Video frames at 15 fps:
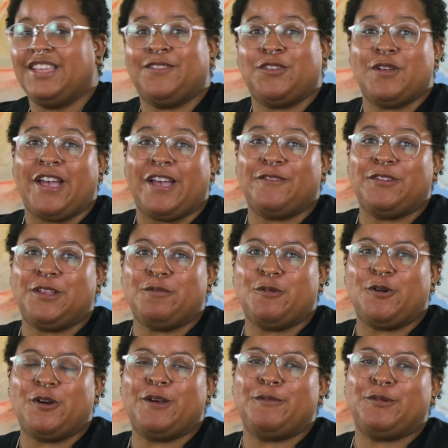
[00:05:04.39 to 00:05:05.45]
If you have any
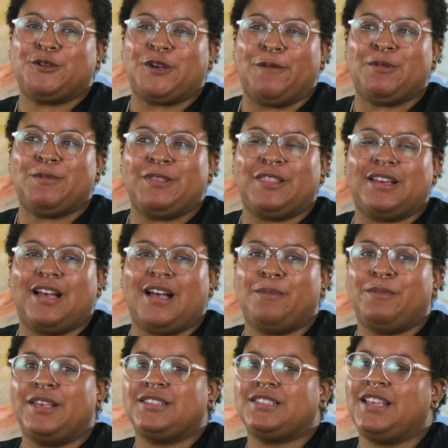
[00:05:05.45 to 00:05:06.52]
more, drop them in the
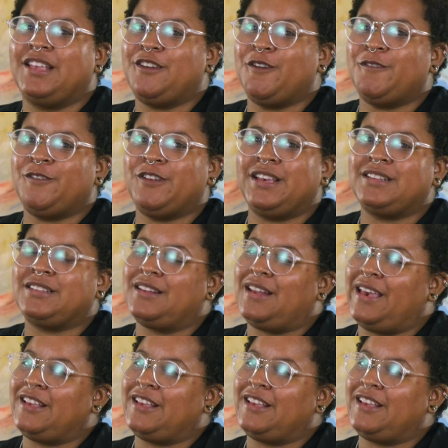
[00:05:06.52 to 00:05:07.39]
comments, and don't forget to